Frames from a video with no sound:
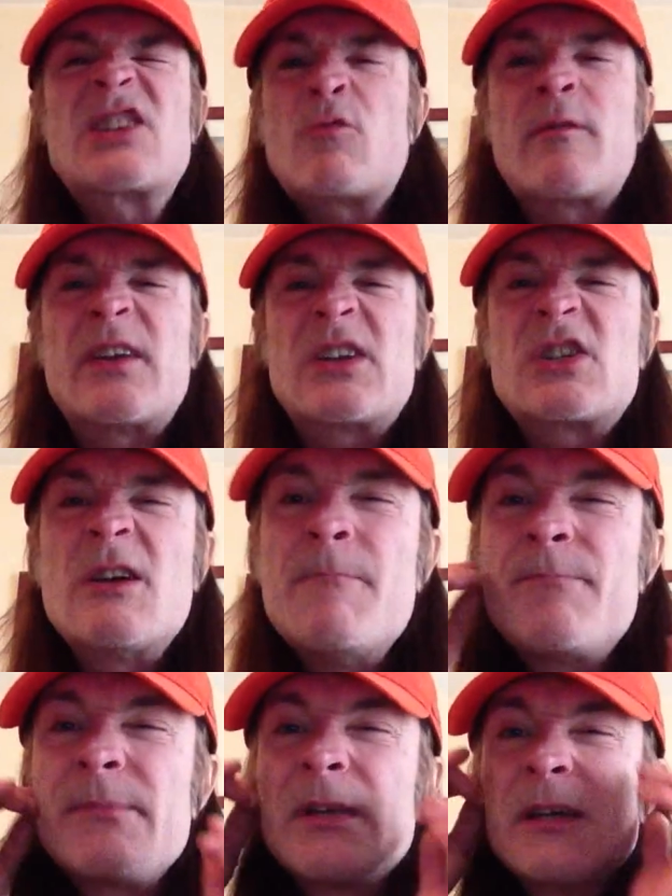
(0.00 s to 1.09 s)
with it.
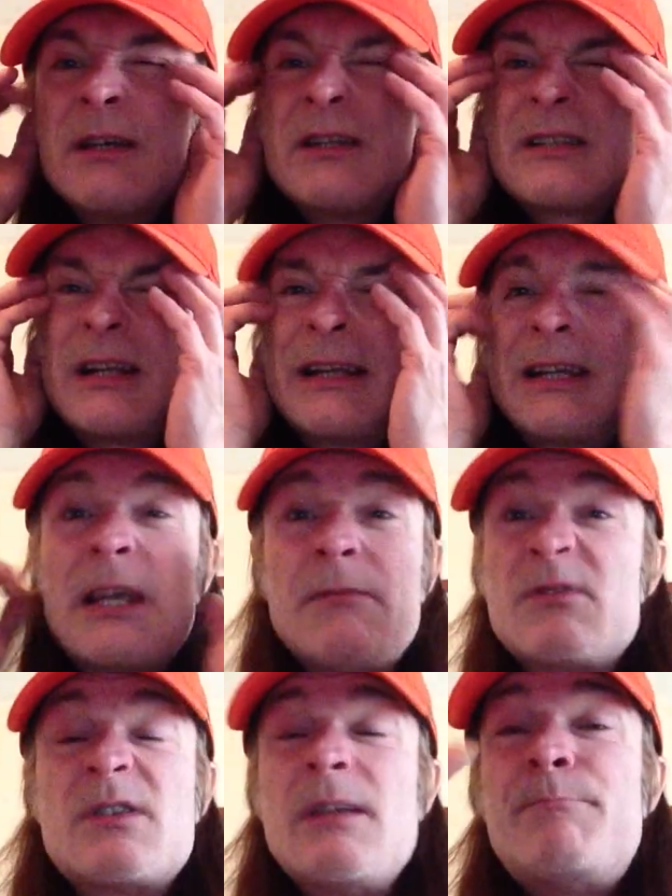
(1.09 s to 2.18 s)
It's like
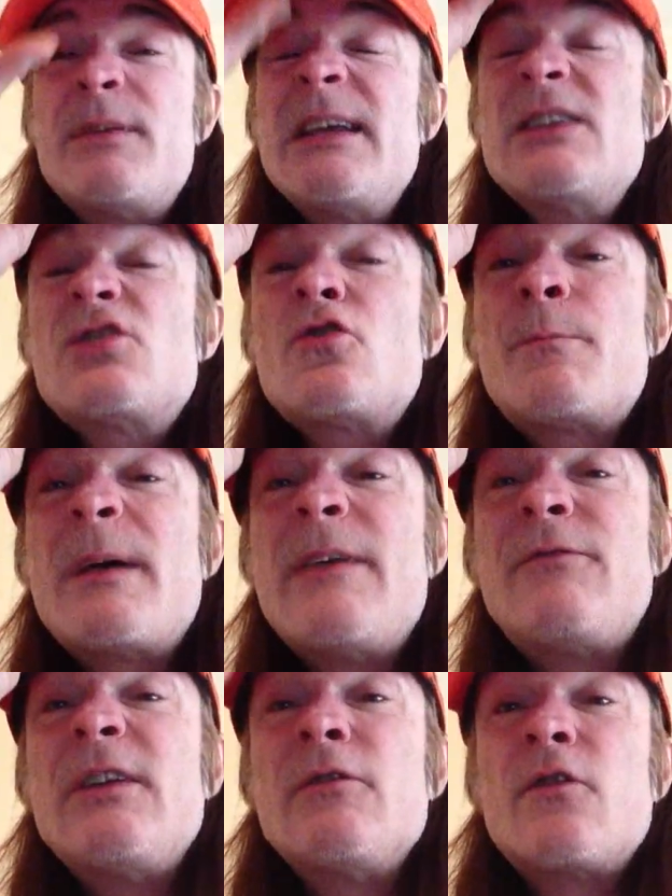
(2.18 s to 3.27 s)
he brings it up
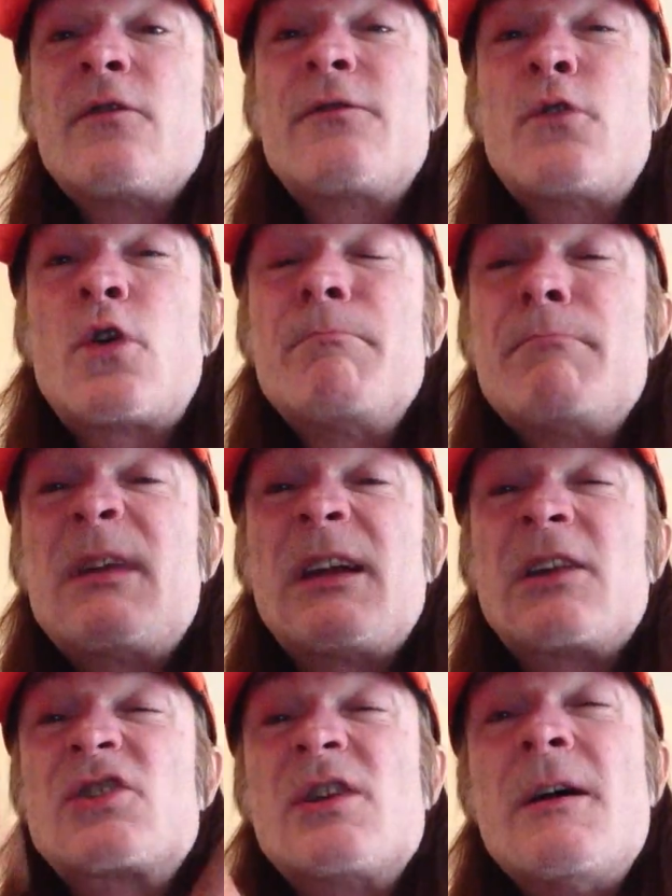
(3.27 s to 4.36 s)
every other fucking
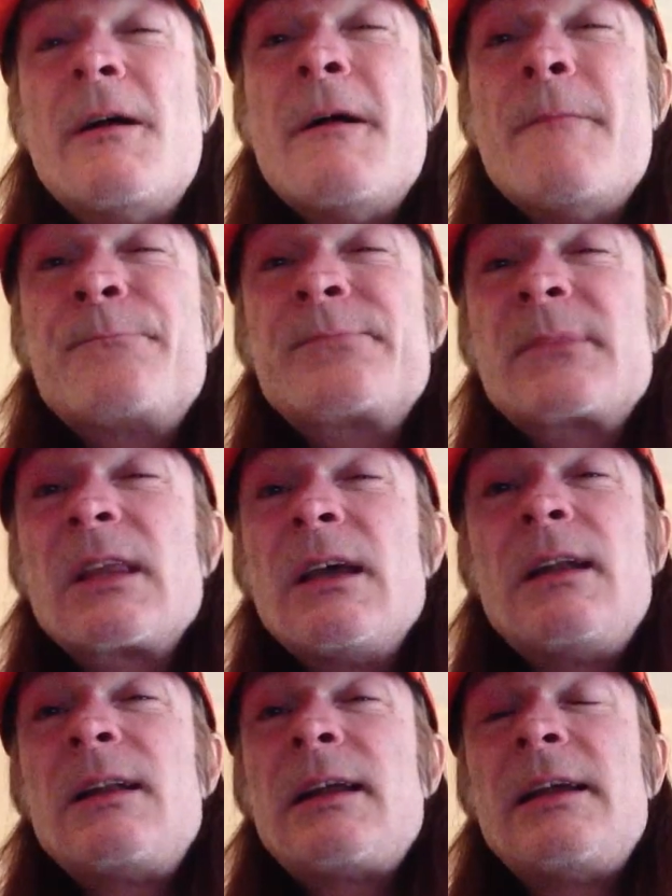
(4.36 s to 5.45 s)
minute.
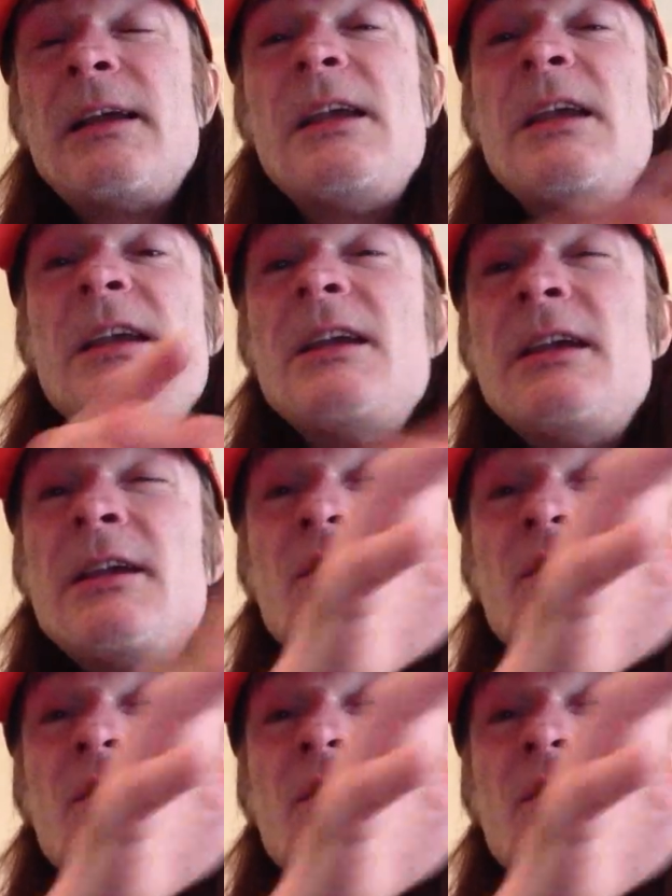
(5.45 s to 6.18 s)
And like he